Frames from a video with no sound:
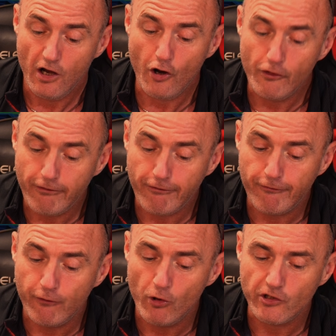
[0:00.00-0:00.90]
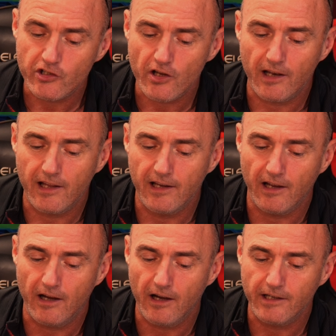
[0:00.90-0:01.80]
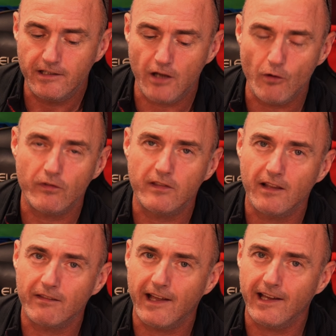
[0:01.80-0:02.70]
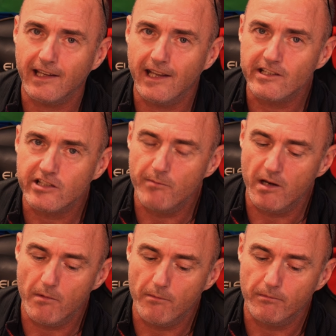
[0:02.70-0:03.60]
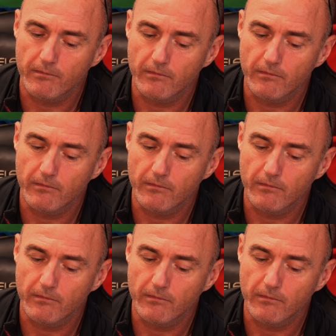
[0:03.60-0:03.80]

Unfortunately, I don't think that hits the minimum